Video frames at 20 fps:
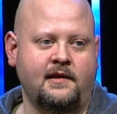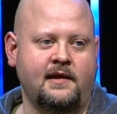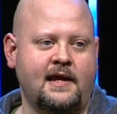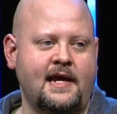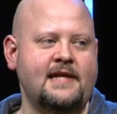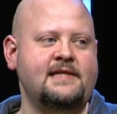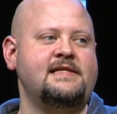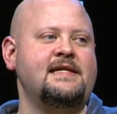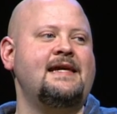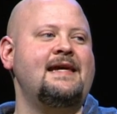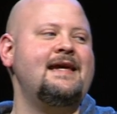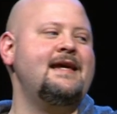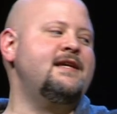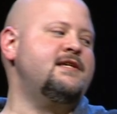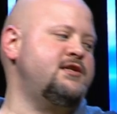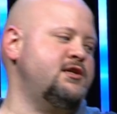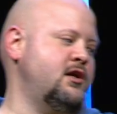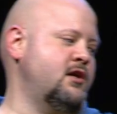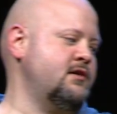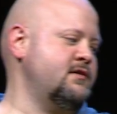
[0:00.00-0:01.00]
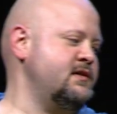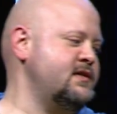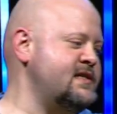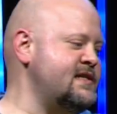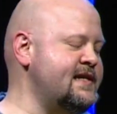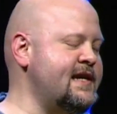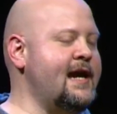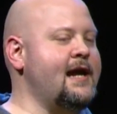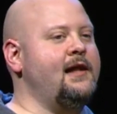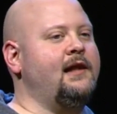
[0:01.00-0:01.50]
it's easier to
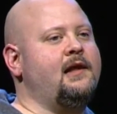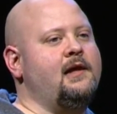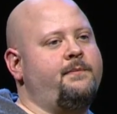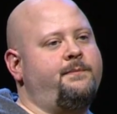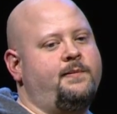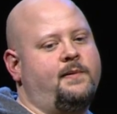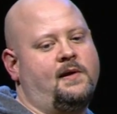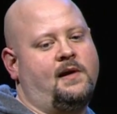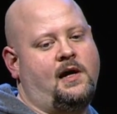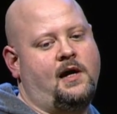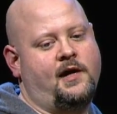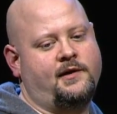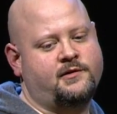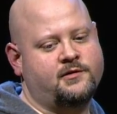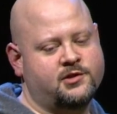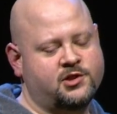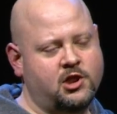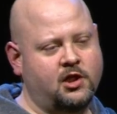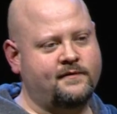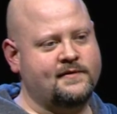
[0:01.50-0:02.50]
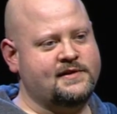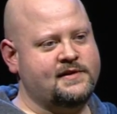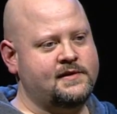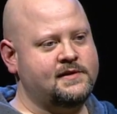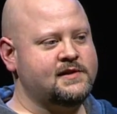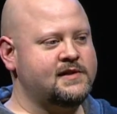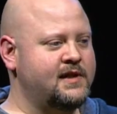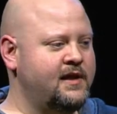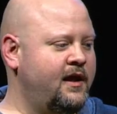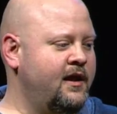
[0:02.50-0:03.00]
scale up on your
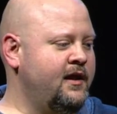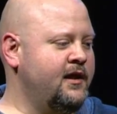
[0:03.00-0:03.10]
services.